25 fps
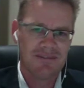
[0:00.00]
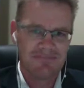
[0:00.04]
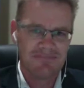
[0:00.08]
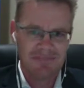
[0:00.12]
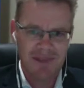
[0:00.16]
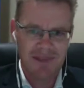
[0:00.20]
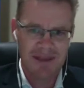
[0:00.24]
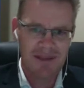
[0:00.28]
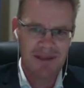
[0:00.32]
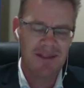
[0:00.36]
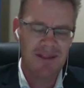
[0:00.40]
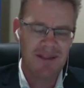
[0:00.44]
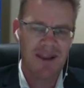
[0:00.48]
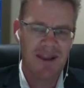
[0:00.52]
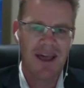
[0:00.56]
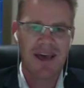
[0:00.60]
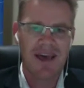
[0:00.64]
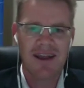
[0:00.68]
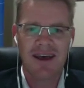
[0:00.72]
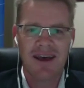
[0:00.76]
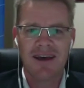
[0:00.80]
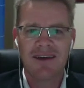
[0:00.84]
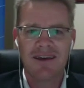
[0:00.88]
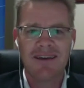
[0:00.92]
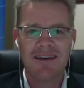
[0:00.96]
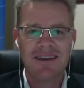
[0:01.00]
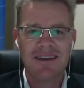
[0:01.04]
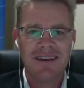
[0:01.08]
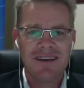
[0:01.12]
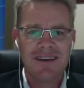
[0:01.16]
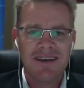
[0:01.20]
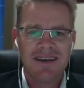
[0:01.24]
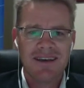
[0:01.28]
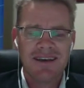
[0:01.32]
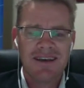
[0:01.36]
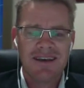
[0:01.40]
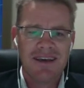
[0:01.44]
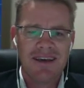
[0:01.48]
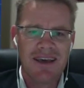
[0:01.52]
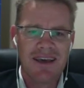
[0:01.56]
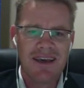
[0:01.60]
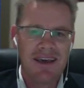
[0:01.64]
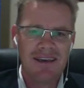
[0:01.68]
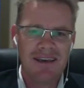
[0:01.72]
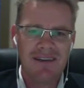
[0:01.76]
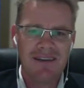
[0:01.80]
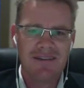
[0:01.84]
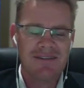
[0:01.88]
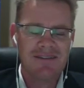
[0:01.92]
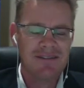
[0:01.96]
ladder,
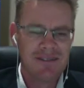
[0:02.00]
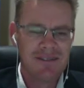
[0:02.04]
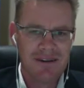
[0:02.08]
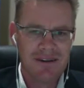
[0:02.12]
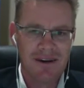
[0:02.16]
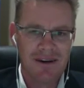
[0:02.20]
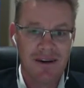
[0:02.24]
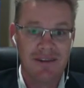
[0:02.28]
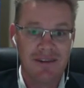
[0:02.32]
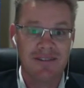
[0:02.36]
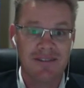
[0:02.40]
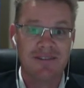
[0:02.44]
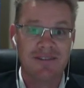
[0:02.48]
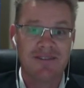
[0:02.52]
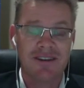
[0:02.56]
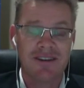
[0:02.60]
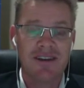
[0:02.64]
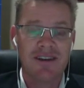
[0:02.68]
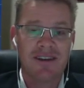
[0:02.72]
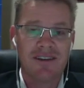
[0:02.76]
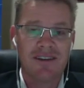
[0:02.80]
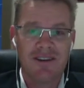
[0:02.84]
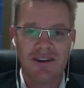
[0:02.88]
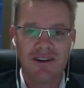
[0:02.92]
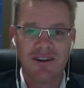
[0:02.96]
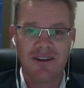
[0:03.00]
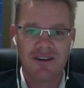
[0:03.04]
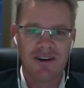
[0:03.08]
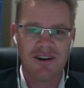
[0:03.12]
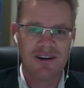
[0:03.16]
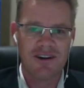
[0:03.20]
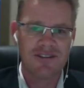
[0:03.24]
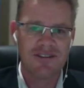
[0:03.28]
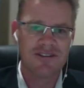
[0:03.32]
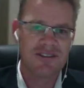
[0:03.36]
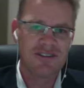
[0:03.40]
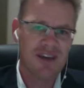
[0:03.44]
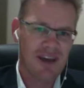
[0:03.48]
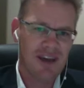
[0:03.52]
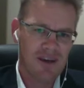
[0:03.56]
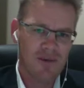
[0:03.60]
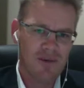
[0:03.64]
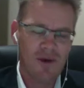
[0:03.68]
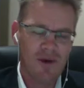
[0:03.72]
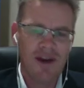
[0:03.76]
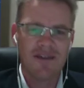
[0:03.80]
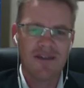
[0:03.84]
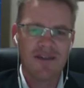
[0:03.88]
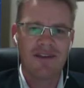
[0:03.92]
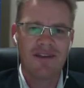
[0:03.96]
and I distinctly heard God say,
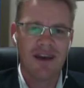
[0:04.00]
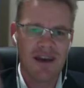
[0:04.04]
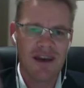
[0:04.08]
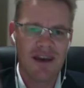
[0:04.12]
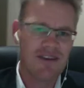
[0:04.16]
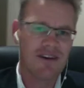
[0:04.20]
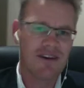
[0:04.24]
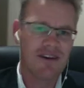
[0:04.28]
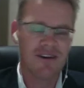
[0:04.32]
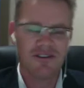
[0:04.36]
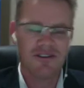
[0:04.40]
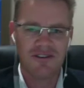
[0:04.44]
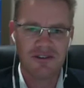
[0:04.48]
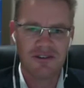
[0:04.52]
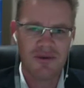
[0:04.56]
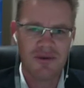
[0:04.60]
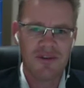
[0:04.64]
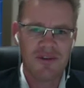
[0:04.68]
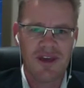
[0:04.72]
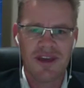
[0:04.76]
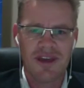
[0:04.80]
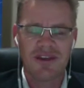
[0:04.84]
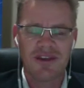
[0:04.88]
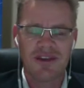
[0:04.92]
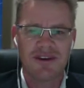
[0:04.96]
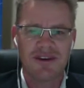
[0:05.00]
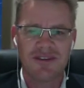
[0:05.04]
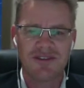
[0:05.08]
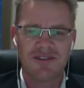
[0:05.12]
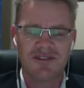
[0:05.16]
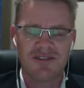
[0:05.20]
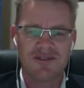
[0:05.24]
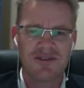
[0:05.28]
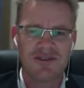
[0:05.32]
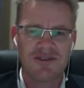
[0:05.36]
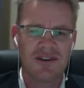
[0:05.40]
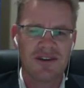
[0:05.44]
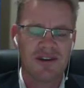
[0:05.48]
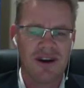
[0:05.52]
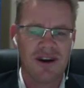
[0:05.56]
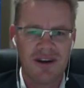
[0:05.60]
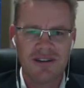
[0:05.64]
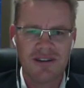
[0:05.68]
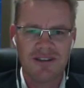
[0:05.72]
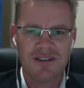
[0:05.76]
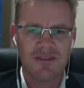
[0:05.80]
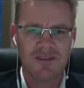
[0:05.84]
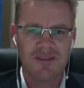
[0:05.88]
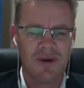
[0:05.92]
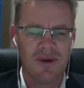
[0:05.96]
"One day you're going to do what that guy's doing." And I
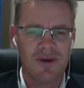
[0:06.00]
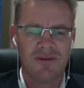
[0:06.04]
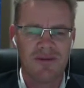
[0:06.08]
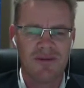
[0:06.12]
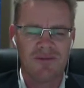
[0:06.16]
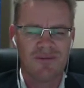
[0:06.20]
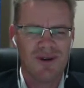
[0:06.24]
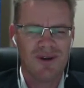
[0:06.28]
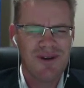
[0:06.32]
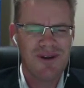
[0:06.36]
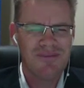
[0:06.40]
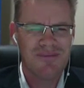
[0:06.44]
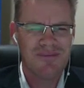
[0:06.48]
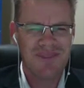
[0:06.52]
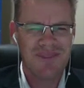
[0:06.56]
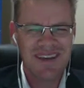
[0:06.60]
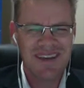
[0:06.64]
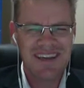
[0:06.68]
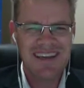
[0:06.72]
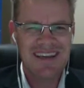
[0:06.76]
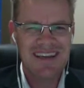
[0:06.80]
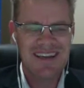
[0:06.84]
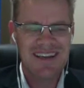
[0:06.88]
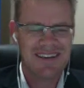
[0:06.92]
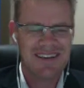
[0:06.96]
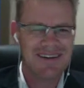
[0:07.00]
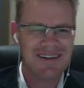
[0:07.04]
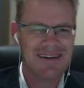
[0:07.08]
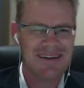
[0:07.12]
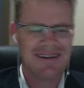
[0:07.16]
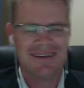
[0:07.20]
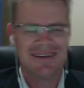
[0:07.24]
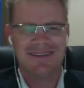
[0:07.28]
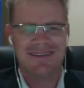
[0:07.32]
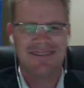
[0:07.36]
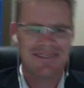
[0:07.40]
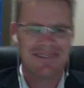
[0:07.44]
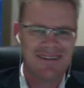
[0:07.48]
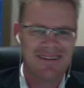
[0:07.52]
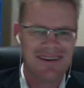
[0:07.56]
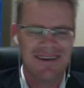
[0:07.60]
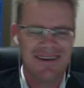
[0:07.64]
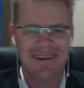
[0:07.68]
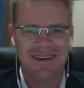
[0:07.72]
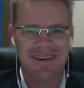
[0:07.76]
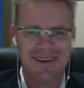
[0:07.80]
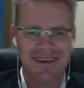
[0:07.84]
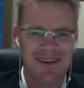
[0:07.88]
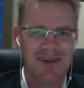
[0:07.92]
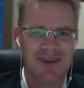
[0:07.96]
just went, "What, me? Like,
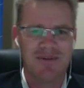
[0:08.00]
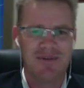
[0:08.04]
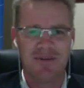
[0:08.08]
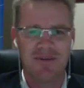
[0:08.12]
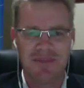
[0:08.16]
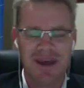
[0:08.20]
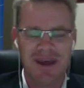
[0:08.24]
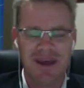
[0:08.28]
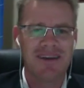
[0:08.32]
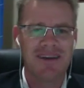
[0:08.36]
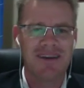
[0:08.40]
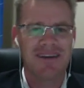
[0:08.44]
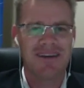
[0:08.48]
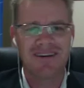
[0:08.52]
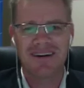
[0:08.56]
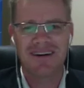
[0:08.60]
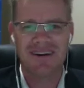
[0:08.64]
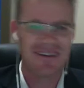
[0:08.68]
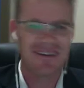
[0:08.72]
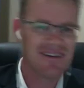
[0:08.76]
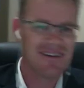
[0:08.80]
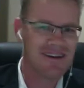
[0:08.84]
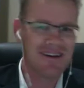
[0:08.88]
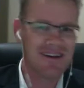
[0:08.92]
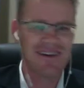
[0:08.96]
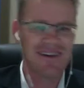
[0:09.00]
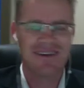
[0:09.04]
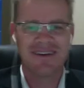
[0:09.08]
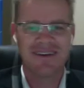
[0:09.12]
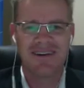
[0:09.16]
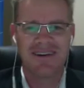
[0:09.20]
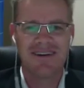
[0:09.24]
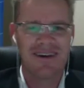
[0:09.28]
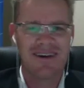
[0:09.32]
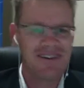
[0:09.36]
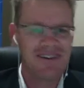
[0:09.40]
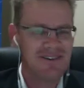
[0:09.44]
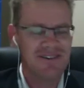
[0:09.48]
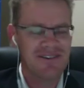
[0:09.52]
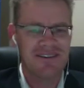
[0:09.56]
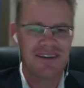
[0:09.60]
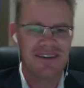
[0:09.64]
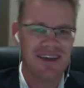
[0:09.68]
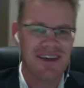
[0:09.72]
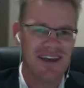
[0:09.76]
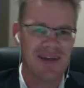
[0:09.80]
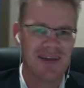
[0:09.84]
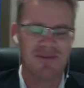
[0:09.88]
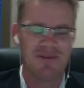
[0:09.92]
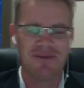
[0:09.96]
I'm a bank guy. Like, I couldn't
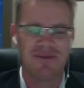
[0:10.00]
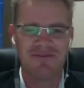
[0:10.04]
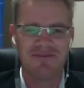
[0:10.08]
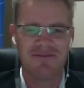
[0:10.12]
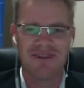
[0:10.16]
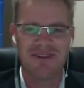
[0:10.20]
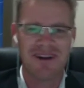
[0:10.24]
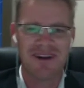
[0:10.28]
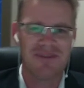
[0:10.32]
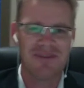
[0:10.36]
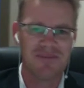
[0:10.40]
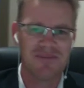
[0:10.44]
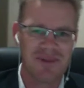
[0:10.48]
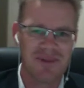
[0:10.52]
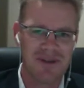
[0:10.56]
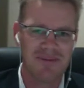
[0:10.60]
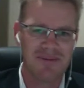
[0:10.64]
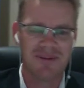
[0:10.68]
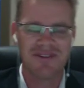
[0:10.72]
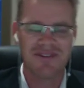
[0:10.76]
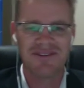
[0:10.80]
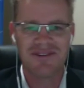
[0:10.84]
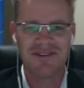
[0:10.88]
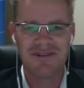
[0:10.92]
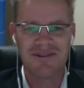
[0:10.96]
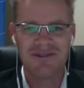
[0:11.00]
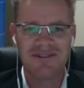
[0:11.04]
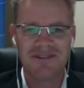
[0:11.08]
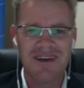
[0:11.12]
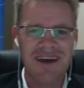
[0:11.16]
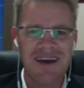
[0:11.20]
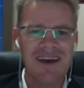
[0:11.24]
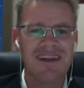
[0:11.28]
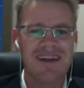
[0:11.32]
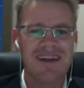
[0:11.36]
get up in front of people and do that."